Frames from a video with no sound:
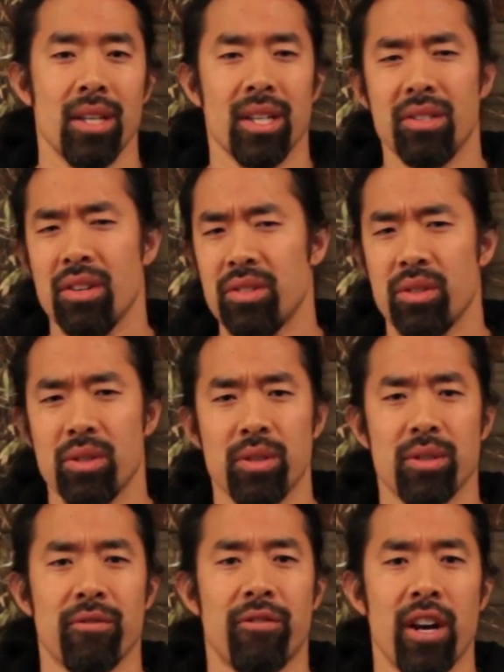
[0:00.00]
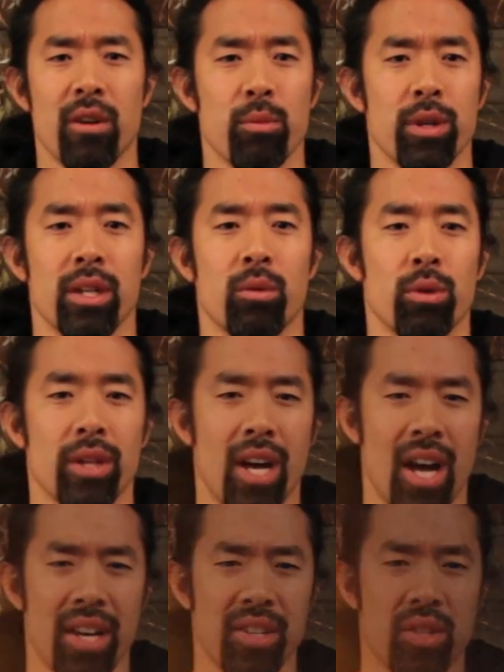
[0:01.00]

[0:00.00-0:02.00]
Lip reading: It's also used in fire breathing where the high